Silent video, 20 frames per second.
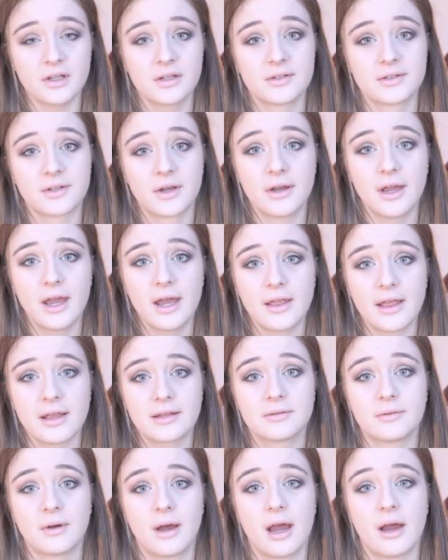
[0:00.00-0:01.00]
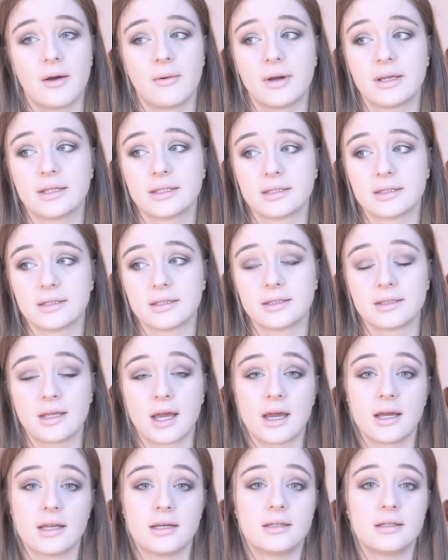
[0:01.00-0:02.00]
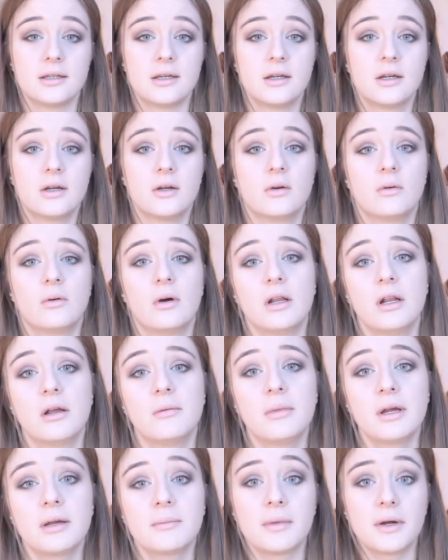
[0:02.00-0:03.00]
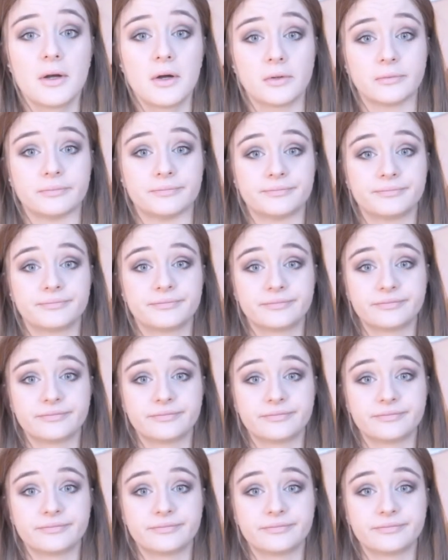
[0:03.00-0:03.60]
So yeah, that's why I went and decided why not make my own.